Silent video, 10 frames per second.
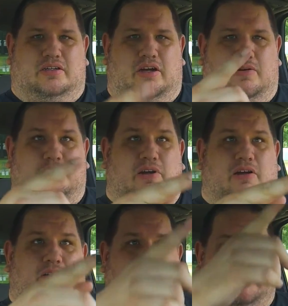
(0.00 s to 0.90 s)

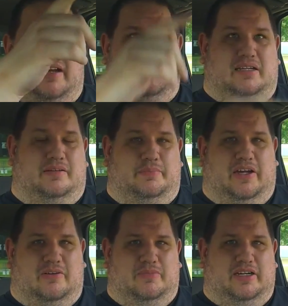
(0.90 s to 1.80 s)
GoPro, I've got my
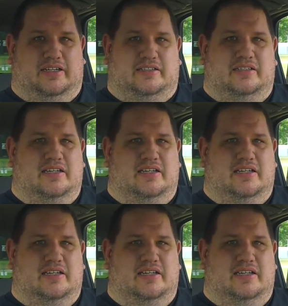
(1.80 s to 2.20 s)
lapel mic.